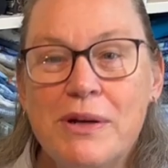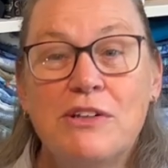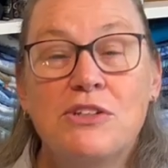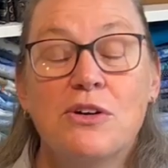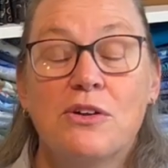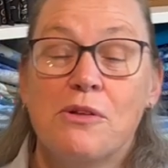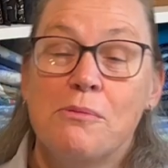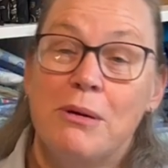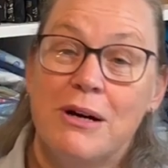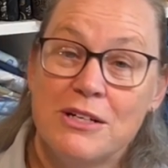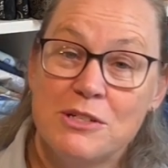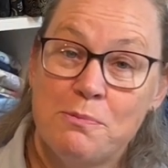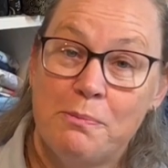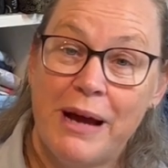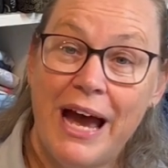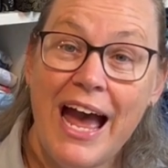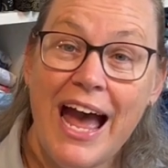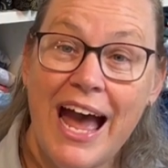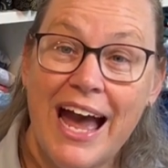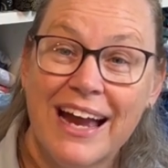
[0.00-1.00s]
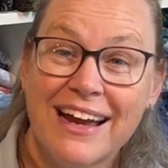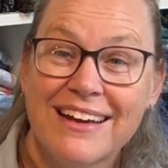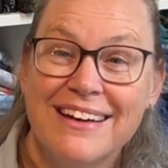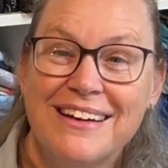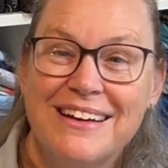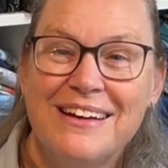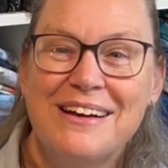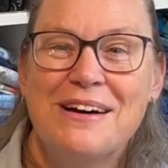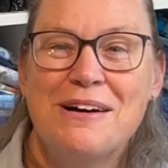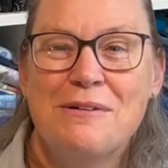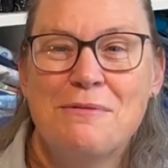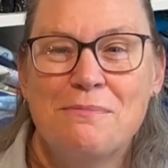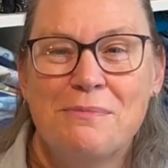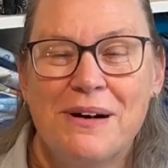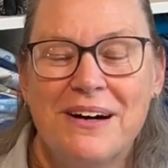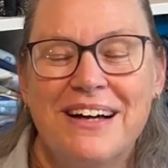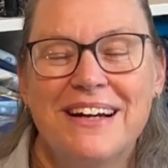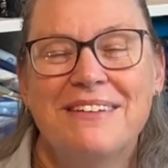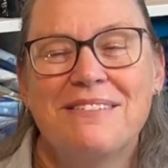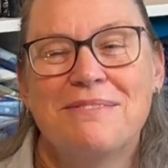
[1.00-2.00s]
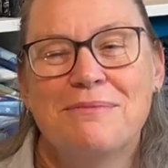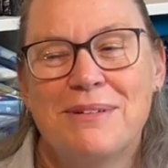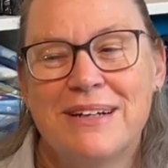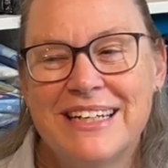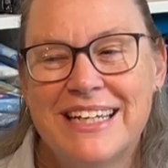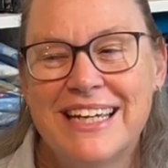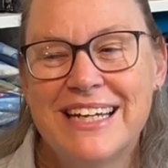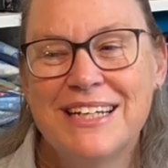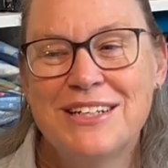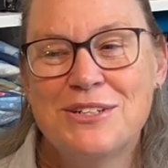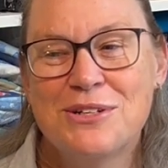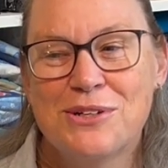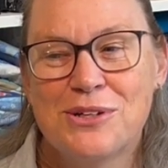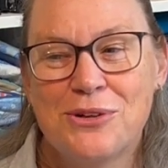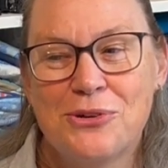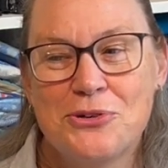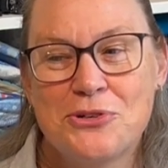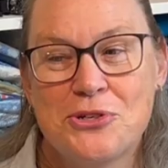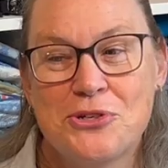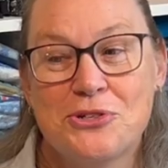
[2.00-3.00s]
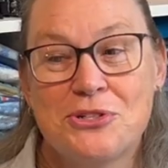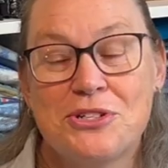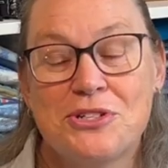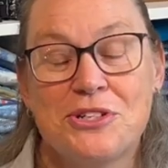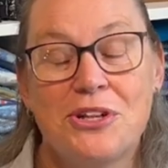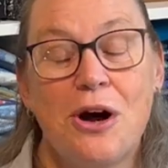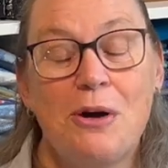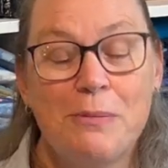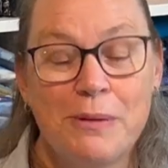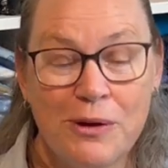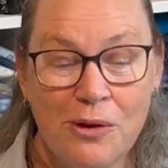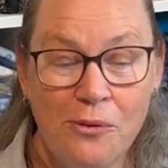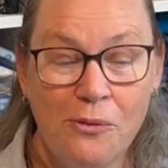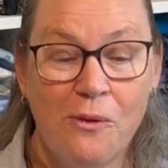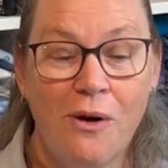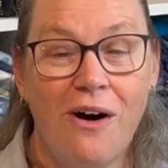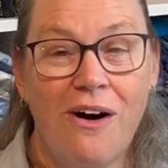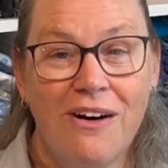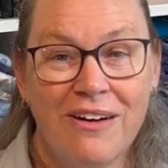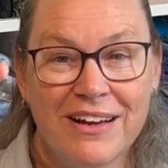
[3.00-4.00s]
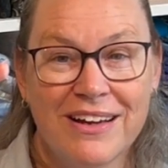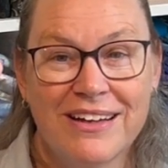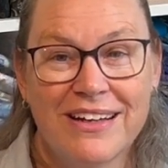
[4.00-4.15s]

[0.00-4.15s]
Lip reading: took the bus back, but getting to the cloisters is an uphill walk,